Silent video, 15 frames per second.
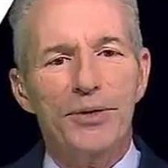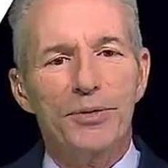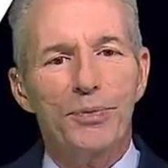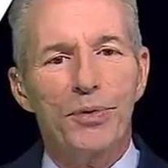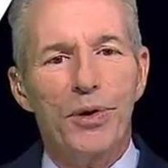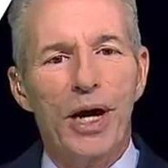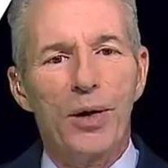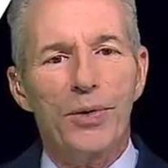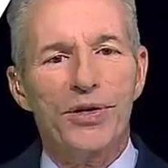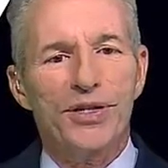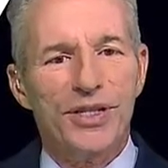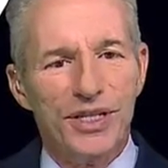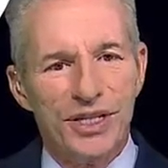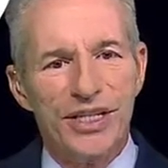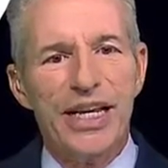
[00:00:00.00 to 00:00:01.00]
miles per hour,
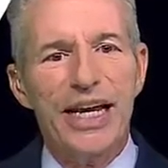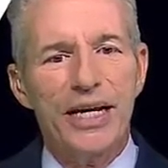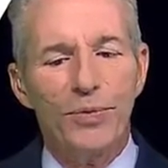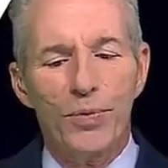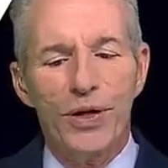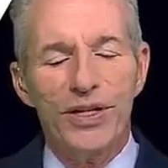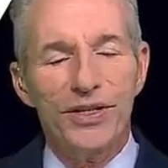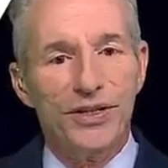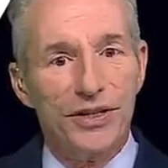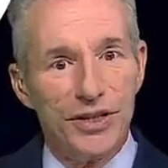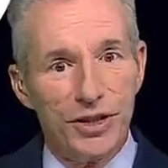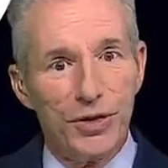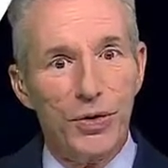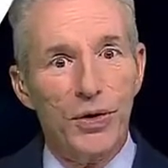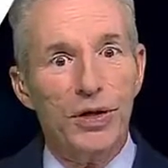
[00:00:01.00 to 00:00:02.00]
sustained winds.
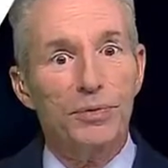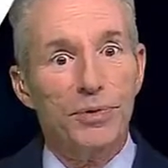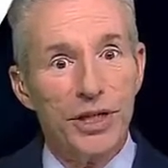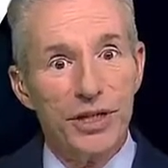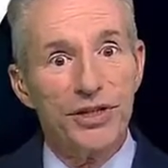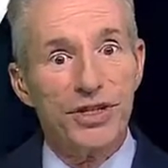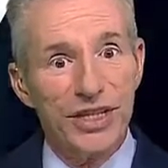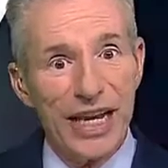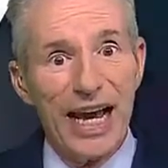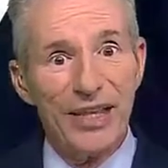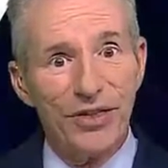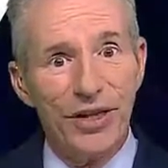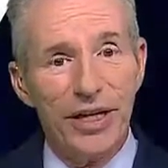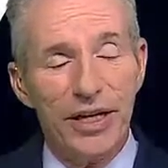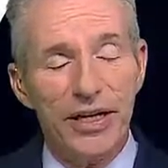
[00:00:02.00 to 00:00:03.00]
The storm just
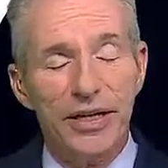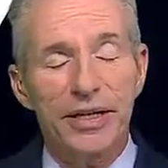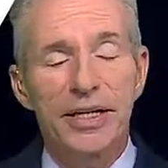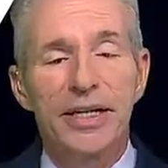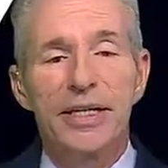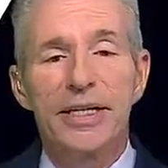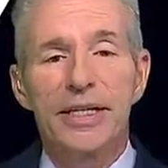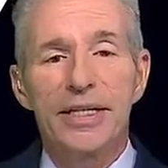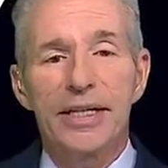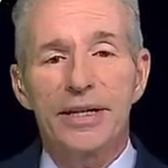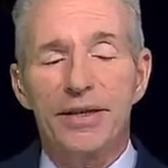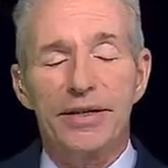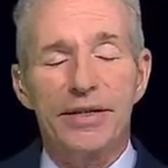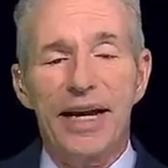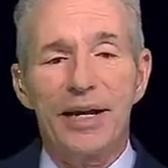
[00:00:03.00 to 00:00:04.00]
sat there.
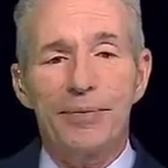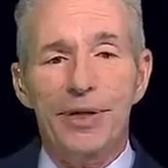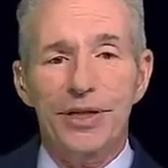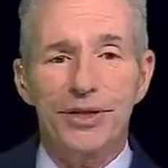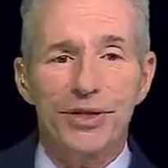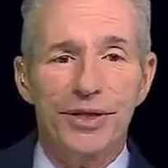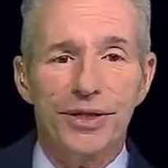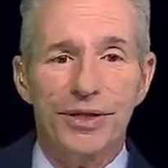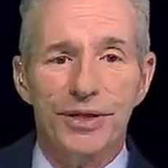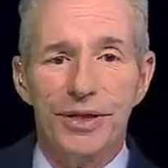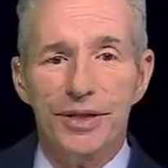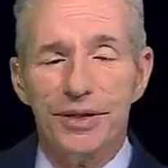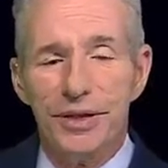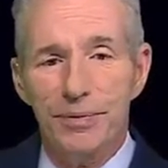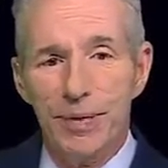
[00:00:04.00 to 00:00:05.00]
The damage
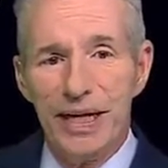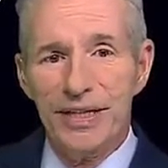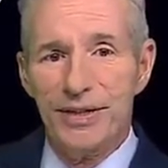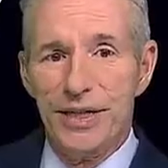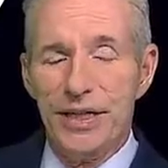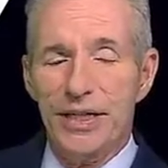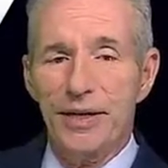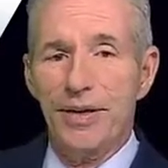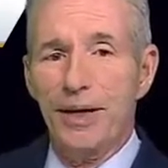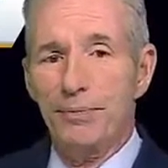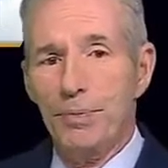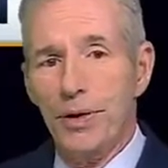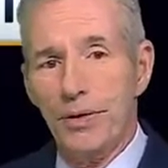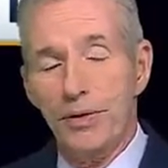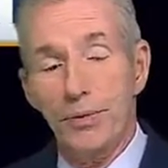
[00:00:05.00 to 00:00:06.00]
just amazing in
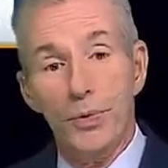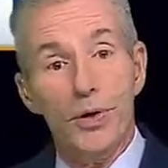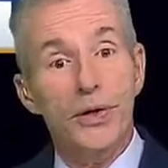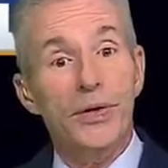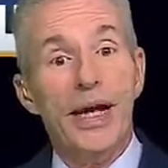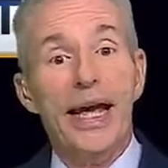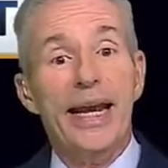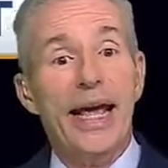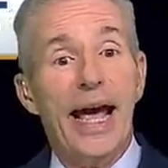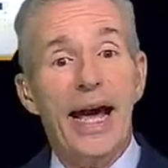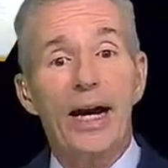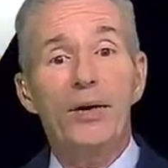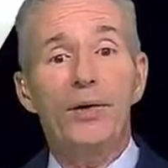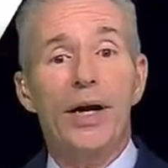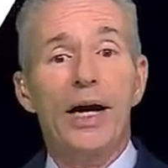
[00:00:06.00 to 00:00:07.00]
that part of the world. And
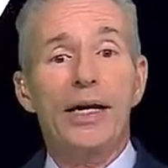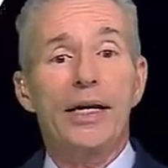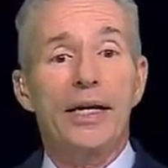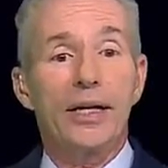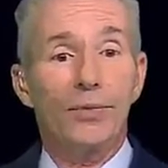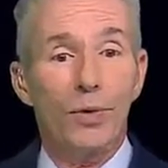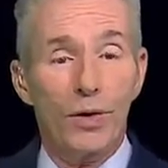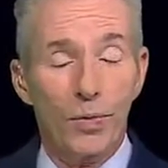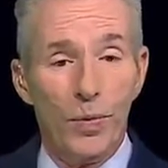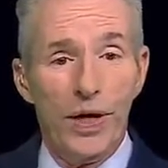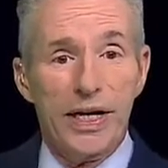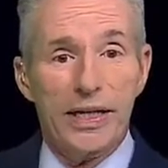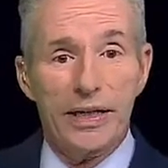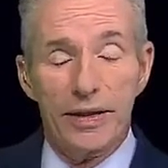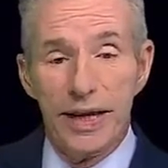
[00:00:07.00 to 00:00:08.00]
how lucky were
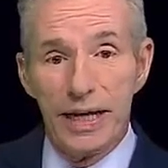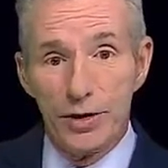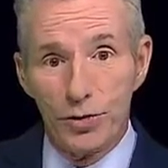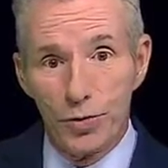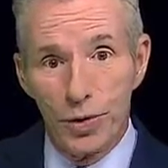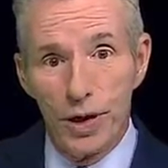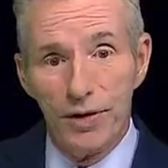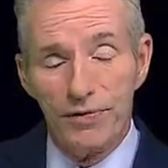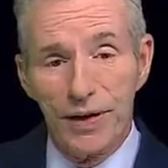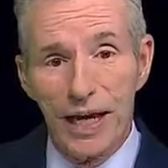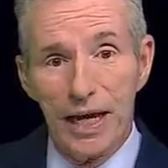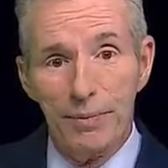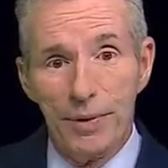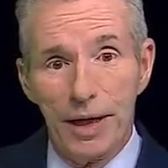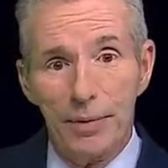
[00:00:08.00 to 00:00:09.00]
we that trough
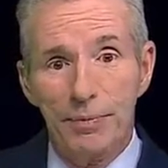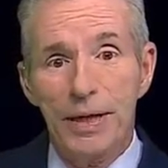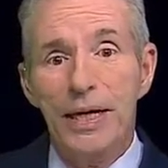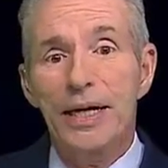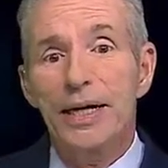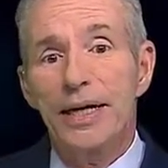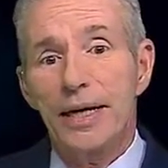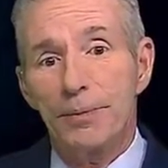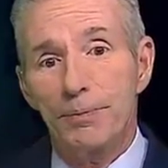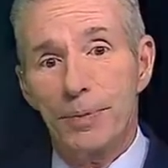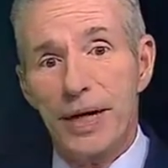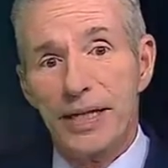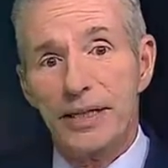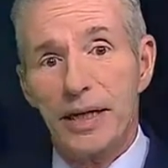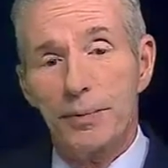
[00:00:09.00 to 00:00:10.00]
came up
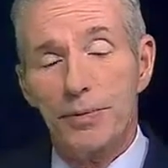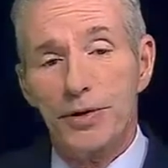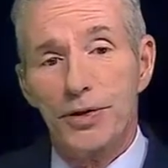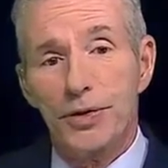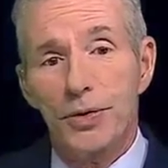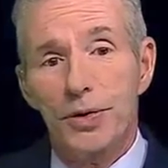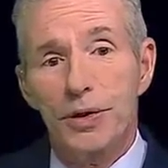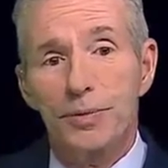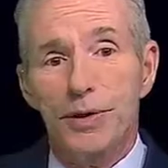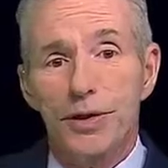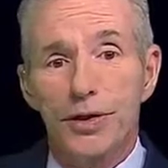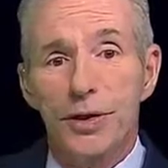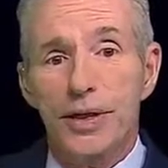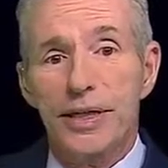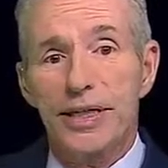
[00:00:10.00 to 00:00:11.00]
and picked up the storm
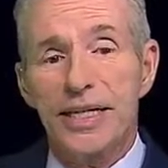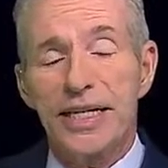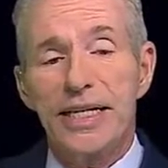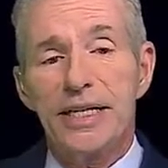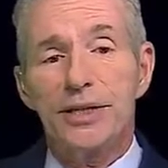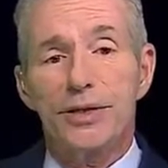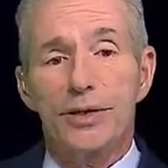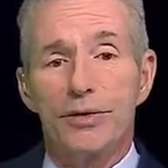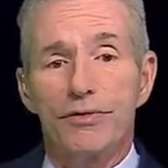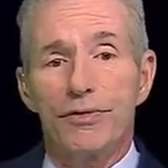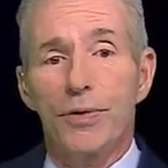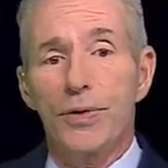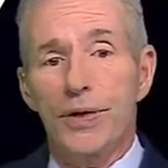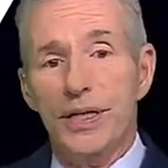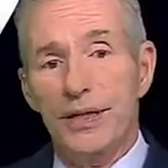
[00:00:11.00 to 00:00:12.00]
and took it east of
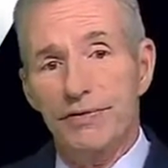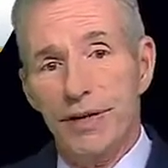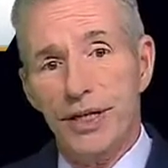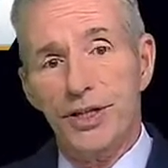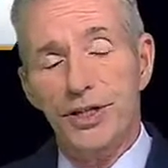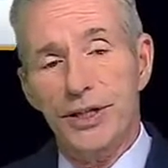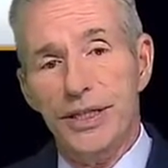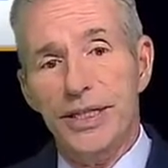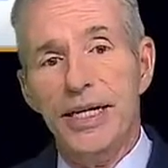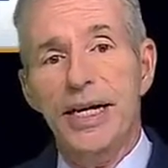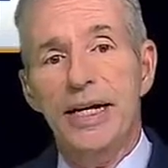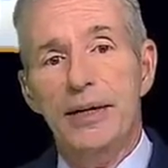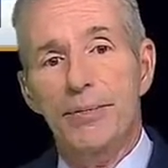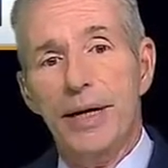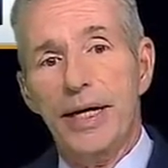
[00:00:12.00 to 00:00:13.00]
Florida, eventually
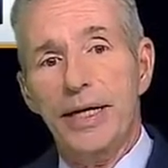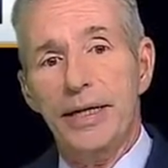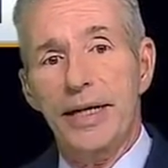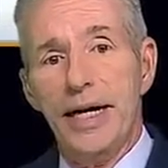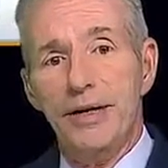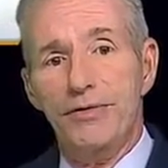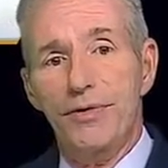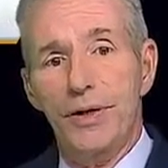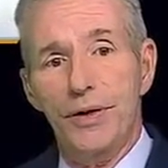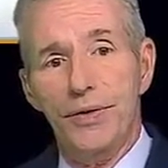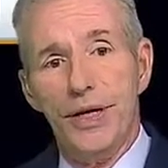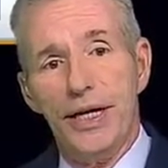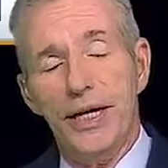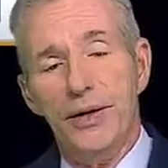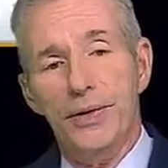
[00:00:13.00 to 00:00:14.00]
making landfall in the